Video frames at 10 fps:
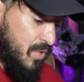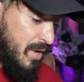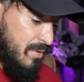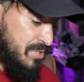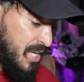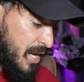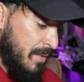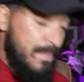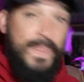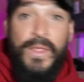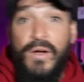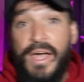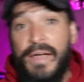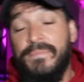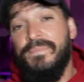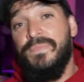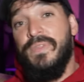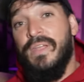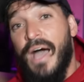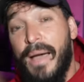You get what I'm saying? Okay,
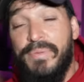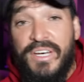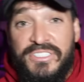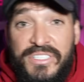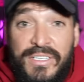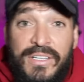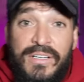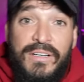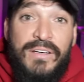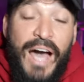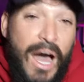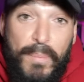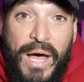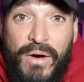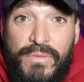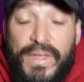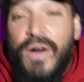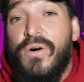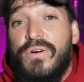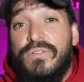I'm pissed about
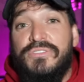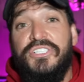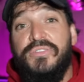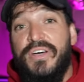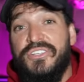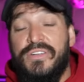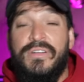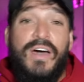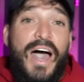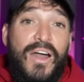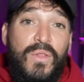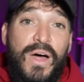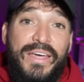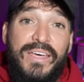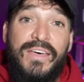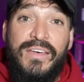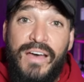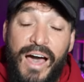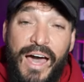that whole situation. I don't like it.